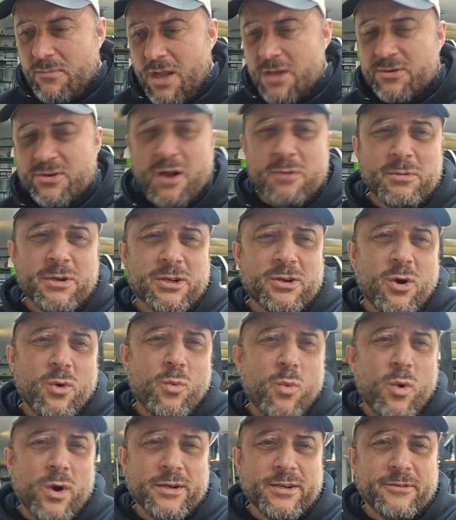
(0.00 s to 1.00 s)
So I'm gonna go
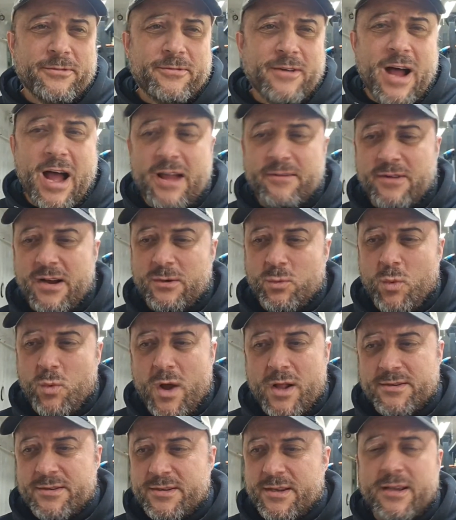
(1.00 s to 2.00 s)
1 to 5 on
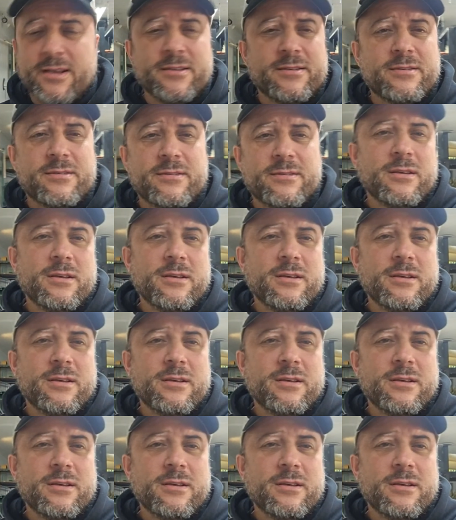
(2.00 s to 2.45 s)
Wednesdays.